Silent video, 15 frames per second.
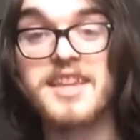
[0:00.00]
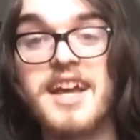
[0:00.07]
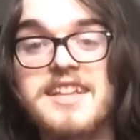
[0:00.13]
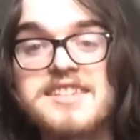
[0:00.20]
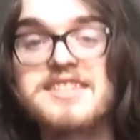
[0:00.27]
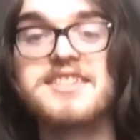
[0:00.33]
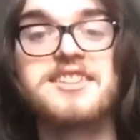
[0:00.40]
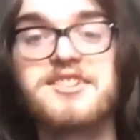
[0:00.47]

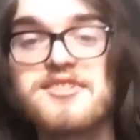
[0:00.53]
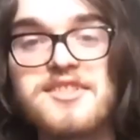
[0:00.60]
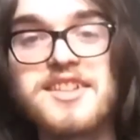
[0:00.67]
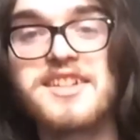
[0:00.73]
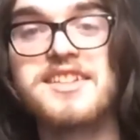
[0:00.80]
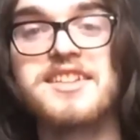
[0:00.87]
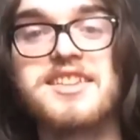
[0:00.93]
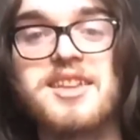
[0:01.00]
That's
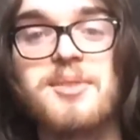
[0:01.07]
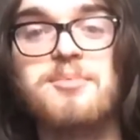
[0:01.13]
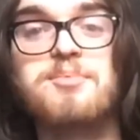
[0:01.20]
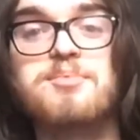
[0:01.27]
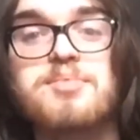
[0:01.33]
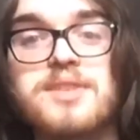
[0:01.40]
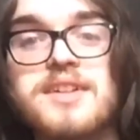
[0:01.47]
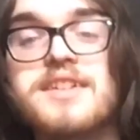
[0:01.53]
literally the
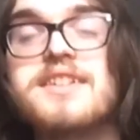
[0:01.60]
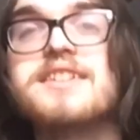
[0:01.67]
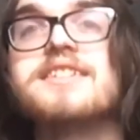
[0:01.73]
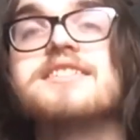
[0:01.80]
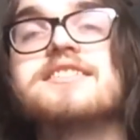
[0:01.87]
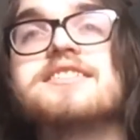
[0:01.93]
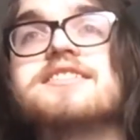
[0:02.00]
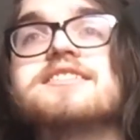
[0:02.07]

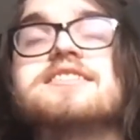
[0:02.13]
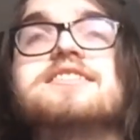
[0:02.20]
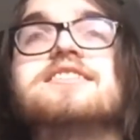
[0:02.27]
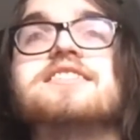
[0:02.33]
biggest